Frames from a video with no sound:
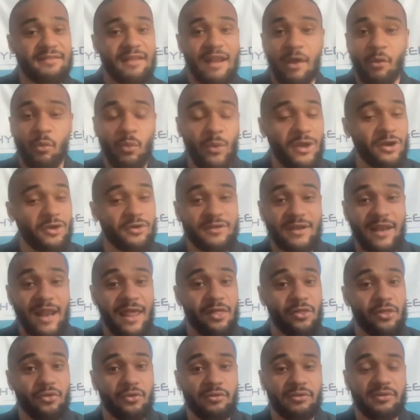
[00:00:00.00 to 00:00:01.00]
did I win or did
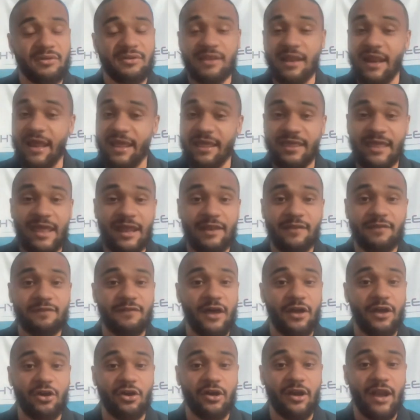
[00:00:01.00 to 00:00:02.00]
I lose? Did I get it
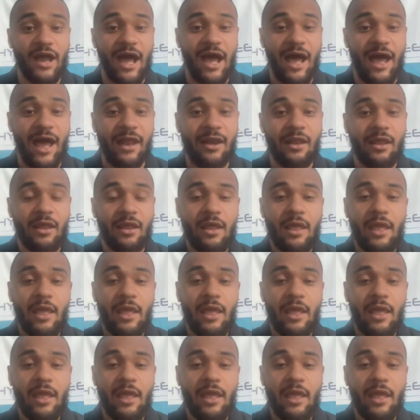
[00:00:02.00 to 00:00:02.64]
done or not?